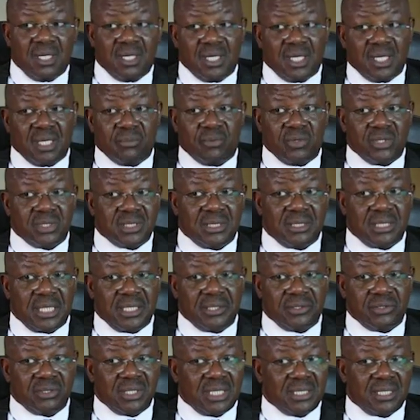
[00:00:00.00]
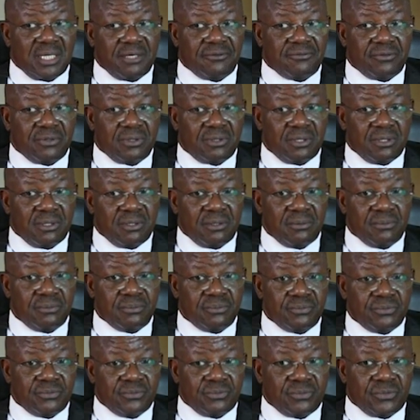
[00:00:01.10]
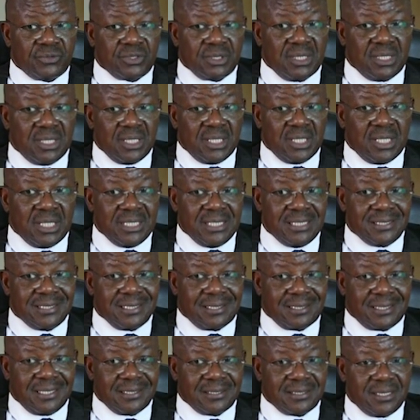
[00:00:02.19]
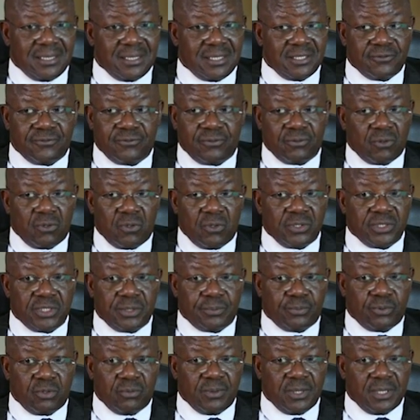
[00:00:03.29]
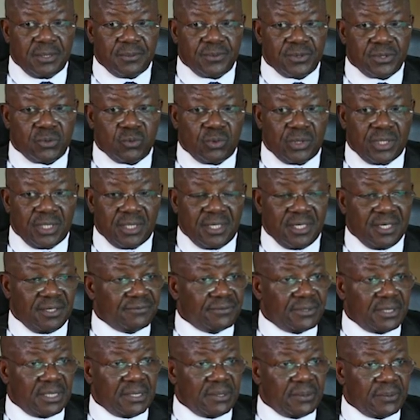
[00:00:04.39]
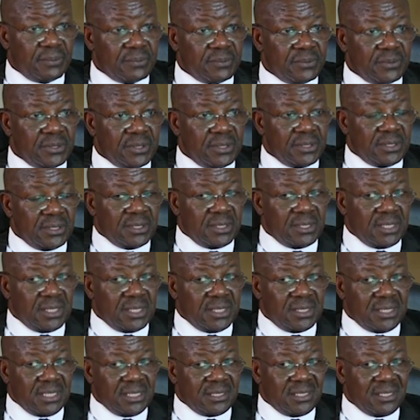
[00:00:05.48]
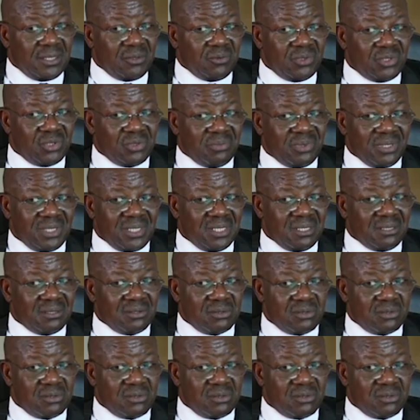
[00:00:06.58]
But in Nigeria and Africa, is the catalyst for all the problems we have now. And I think we should begin